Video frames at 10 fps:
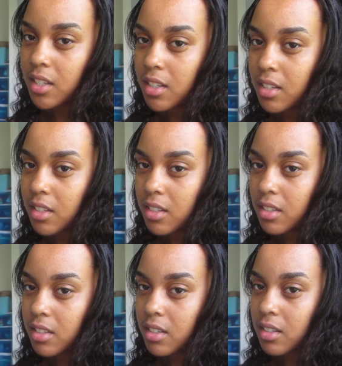
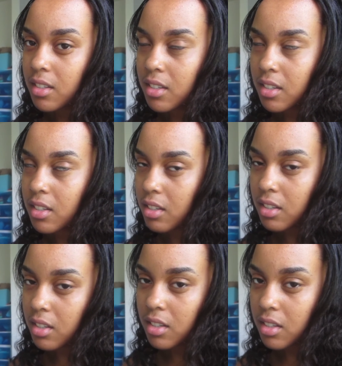
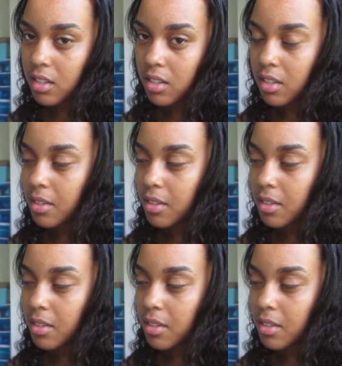Nobody speaks.